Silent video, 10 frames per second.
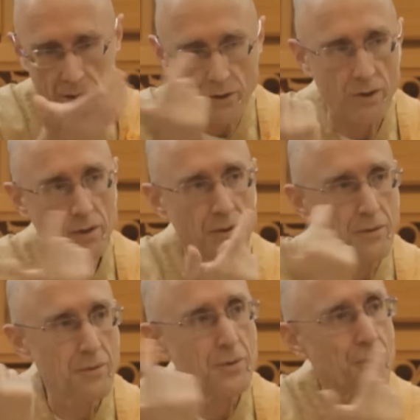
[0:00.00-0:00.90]
there are
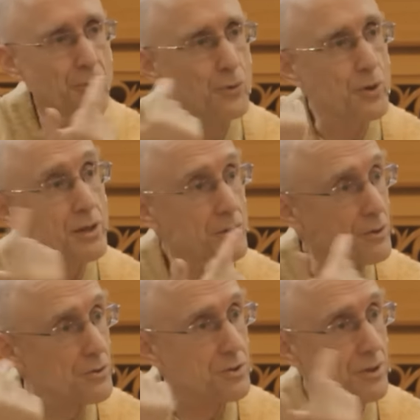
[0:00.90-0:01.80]

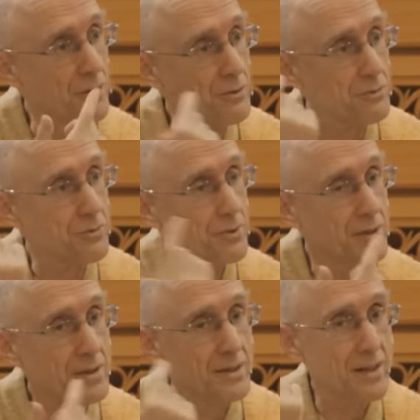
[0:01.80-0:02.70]
wheels of
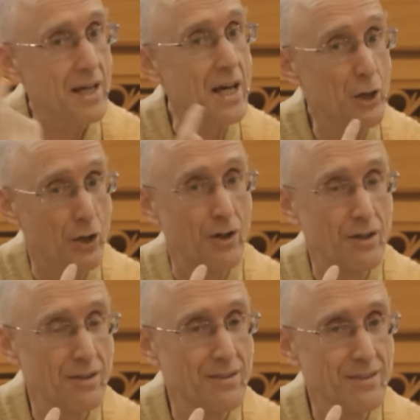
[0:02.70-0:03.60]
air
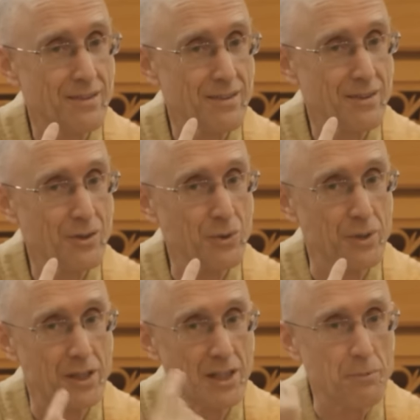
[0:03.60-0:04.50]

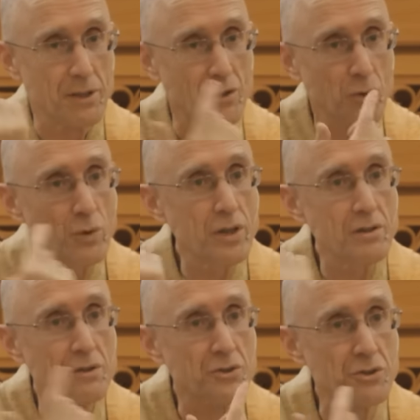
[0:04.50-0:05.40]
holding it up, and then
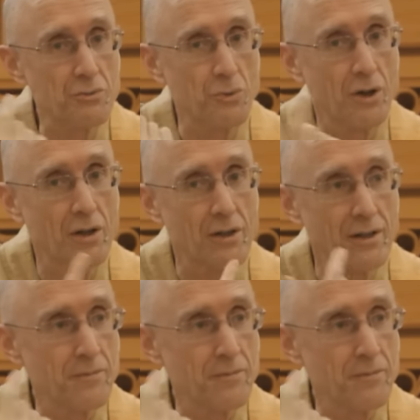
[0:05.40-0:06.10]
wheels of water.